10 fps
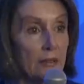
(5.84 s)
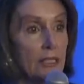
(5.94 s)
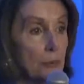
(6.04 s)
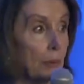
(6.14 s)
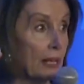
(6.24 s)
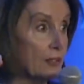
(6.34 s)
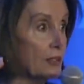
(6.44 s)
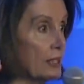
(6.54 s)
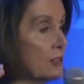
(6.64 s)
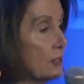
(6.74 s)
this
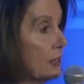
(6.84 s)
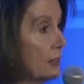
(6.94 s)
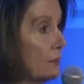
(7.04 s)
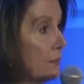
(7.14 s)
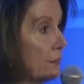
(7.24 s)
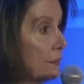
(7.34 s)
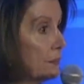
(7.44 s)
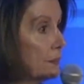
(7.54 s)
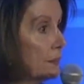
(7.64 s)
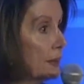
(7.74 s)
president
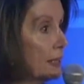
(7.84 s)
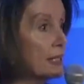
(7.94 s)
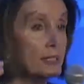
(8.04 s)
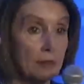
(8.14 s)
is